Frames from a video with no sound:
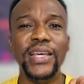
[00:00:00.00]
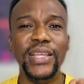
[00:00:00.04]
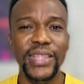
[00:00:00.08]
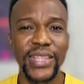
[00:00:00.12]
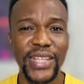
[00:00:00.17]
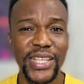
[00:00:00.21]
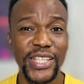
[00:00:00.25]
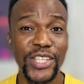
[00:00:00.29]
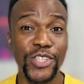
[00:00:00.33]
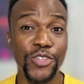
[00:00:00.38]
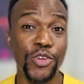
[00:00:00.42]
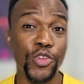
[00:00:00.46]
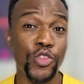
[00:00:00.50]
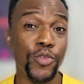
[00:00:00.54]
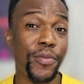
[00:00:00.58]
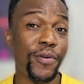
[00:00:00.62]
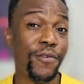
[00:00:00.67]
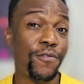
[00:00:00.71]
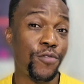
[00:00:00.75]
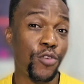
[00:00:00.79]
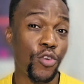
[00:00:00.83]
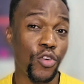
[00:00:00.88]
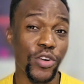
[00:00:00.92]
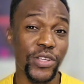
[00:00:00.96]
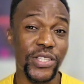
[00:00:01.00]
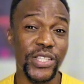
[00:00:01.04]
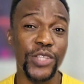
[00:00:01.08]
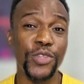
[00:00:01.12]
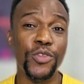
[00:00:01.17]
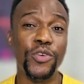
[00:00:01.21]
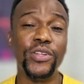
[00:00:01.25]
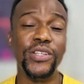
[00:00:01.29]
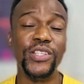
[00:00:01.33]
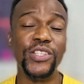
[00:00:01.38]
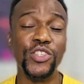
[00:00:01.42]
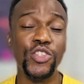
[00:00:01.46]
this is going to be focusing
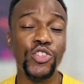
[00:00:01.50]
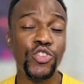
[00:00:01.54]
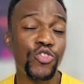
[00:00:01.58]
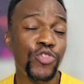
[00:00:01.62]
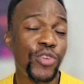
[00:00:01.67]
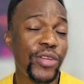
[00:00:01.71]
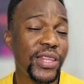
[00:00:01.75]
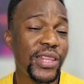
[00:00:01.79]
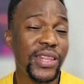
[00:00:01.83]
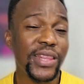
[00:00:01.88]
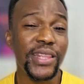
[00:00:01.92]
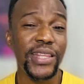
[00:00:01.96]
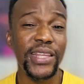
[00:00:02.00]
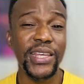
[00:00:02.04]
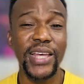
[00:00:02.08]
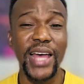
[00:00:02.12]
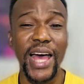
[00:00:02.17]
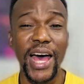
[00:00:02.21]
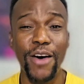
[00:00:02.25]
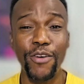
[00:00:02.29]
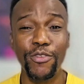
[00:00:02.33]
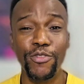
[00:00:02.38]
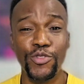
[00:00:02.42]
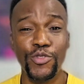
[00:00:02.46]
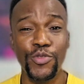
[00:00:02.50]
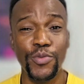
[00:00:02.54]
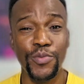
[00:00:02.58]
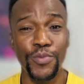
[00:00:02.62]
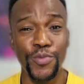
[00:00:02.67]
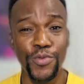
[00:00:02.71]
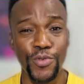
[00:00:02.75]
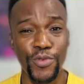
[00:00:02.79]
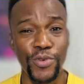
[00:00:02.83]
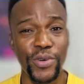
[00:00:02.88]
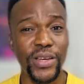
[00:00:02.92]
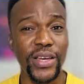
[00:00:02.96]
on strictly how to
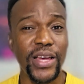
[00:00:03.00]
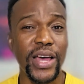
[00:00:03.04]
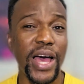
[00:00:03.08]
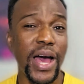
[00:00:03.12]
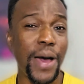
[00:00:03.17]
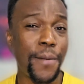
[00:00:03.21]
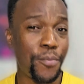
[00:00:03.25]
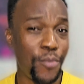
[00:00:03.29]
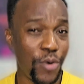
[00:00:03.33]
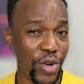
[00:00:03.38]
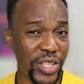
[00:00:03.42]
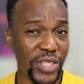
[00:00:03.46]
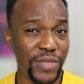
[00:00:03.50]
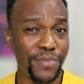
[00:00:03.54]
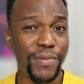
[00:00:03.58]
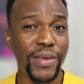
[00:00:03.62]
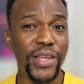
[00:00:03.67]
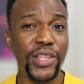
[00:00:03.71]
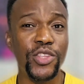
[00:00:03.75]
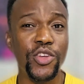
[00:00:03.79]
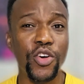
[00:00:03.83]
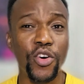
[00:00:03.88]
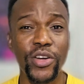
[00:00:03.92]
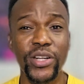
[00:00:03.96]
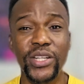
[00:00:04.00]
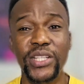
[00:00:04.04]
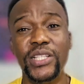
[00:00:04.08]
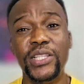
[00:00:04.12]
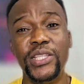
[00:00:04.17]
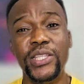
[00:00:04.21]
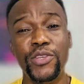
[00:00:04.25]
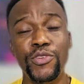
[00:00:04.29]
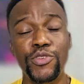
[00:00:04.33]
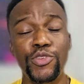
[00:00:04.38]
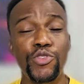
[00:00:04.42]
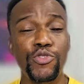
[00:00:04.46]
book appointment on the
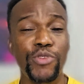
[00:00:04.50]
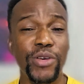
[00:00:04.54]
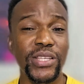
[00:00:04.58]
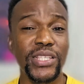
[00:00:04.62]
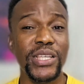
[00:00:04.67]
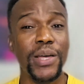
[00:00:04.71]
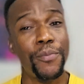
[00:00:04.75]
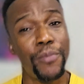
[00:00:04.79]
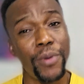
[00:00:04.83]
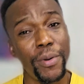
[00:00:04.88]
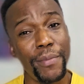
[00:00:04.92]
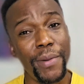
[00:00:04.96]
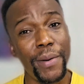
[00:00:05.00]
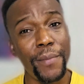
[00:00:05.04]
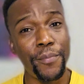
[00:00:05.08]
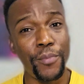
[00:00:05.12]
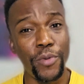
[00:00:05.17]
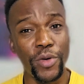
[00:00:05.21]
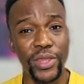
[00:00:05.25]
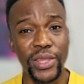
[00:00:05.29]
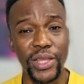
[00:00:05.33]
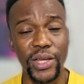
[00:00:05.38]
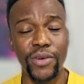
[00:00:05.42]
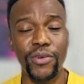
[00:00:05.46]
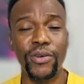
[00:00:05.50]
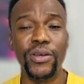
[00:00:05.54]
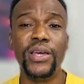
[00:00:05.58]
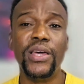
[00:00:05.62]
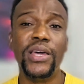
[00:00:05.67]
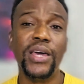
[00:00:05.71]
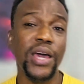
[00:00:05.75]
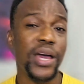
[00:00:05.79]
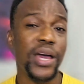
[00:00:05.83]
new US appointment portal.